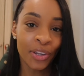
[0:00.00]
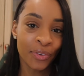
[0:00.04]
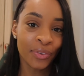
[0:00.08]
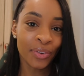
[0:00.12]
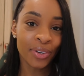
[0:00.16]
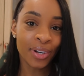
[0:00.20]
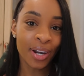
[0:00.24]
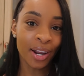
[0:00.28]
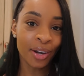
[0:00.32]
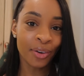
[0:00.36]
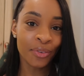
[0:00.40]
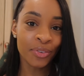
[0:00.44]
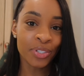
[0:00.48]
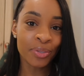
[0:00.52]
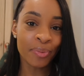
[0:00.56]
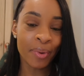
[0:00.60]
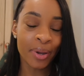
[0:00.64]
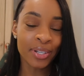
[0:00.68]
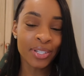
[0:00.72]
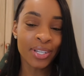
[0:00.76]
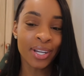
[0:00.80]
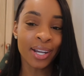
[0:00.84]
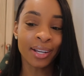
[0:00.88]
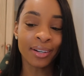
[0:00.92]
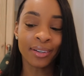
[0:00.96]
If you're not new to
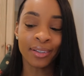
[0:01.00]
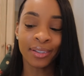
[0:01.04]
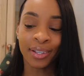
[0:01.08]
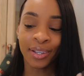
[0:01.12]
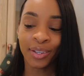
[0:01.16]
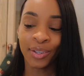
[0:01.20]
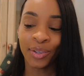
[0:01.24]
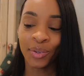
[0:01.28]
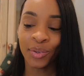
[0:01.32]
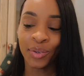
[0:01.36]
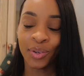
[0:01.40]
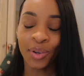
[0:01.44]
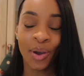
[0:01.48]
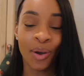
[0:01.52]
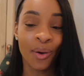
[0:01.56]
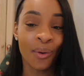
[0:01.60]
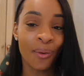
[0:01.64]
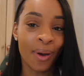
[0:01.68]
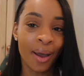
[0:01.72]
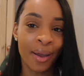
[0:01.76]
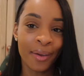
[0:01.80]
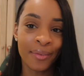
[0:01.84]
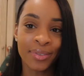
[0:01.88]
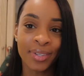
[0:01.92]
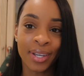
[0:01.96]
my channel, then you
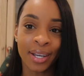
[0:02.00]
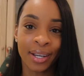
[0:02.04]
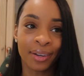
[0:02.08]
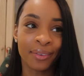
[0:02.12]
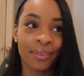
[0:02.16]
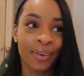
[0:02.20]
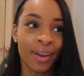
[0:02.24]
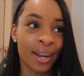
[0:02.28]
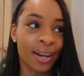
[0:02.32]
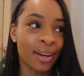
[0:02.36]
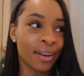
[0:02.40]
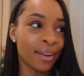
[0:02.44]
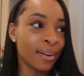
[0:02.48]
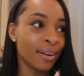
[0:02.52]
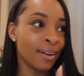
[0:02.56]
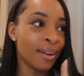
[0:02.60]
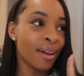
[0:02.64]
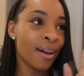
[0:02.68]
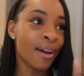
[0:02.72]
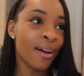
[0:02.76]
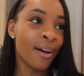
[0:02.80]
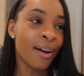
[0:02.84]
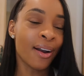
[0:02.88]
know I've decorated